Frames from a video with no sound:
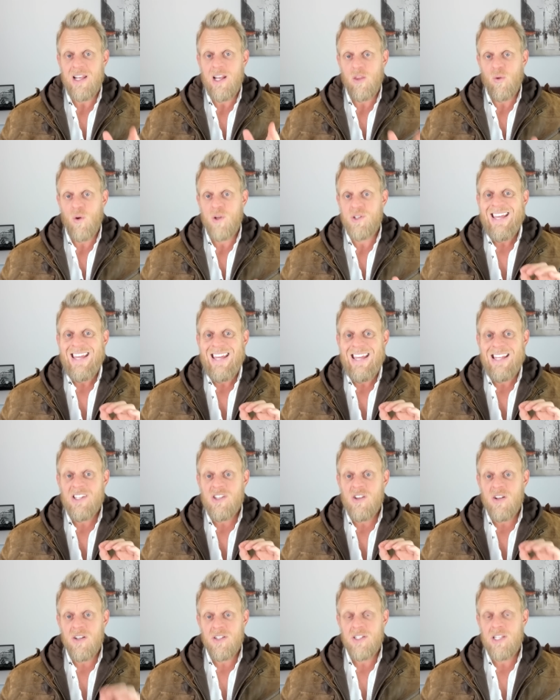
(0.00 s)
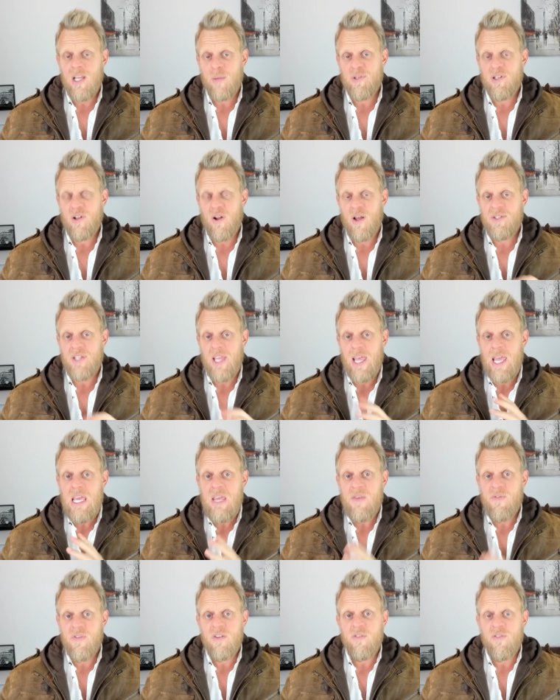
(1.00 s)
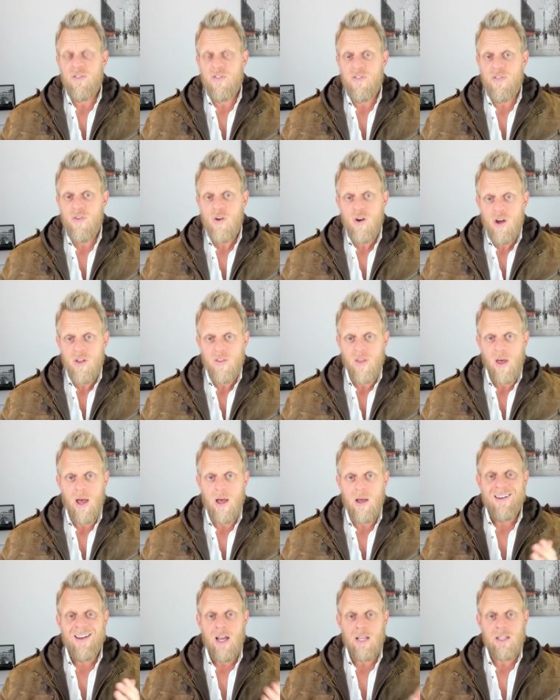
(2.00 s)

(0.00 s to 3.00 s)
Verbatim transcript: other words, it's going to subsidize even further